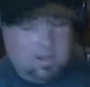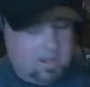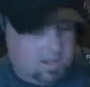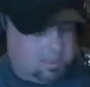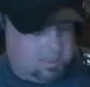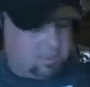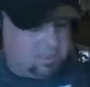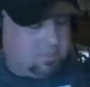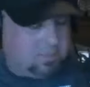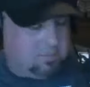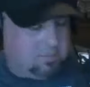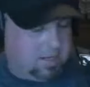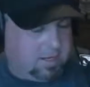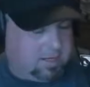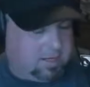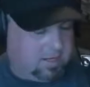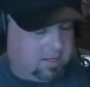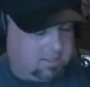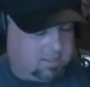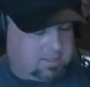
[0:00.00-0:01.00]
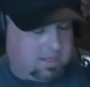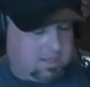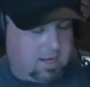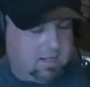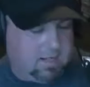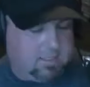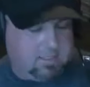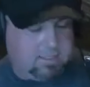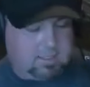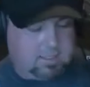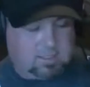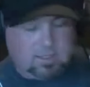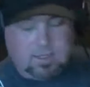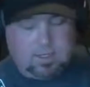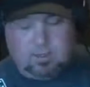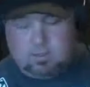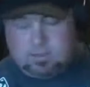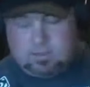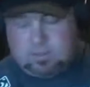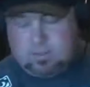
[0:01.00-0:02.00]
it just seemed like a, uh, a
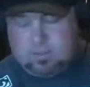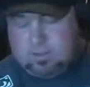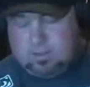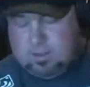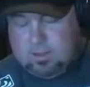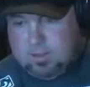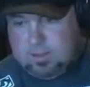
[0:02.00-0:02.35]
stylistically it was a